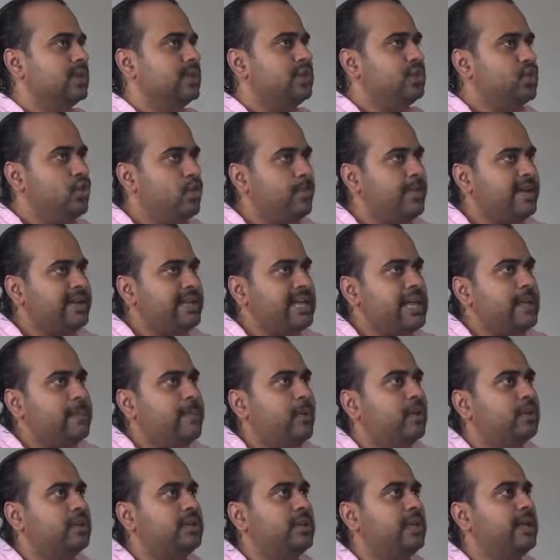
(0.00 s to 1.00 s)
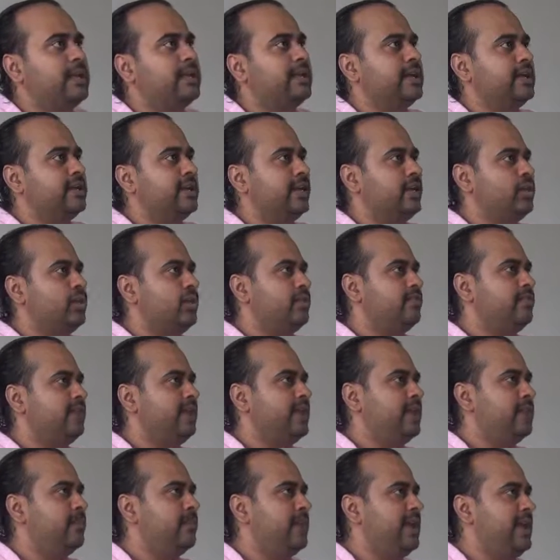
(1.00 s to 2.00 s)
You may keep on thinking that you are
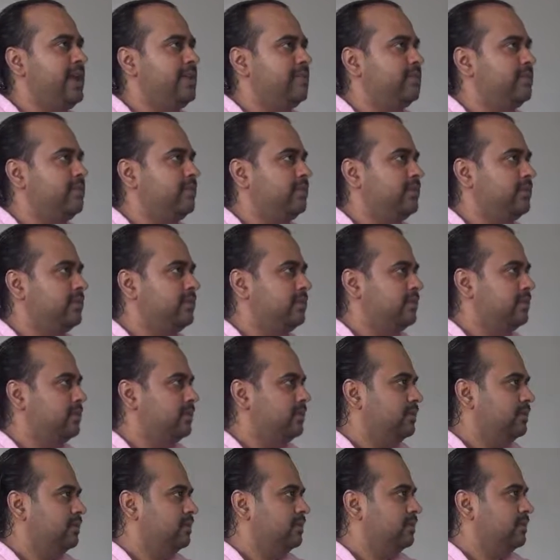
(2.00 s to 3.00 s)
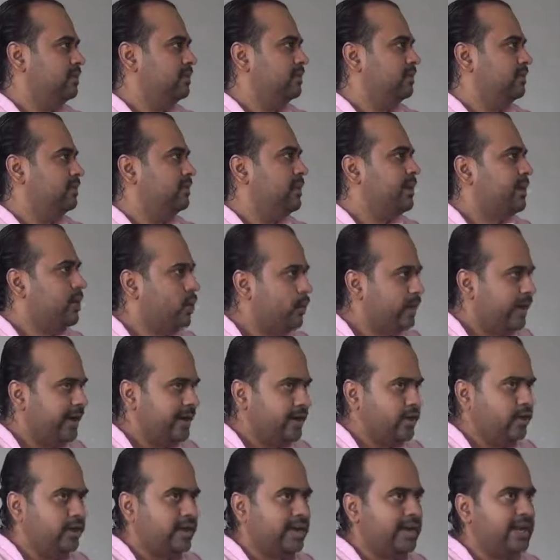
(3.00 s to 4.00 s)
very brave, but look
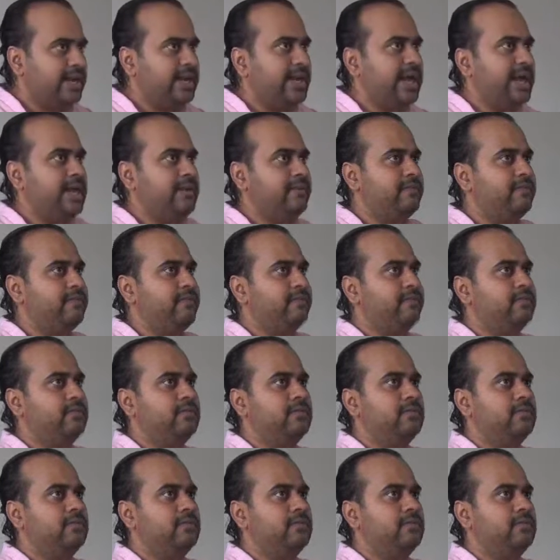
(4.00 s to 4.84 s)
at your daily life.